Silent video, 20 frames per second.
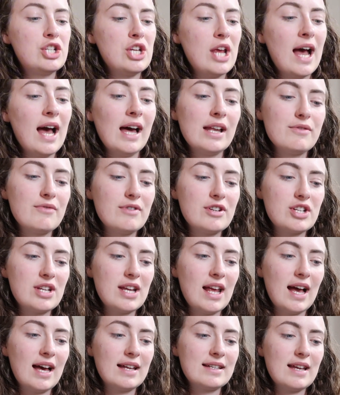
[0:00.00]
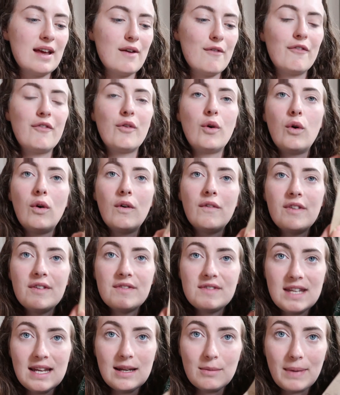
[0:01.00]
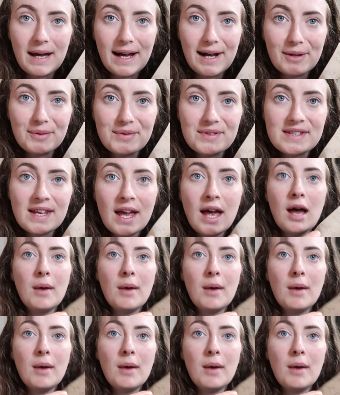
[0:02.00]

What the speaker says: she had originally had it for £15,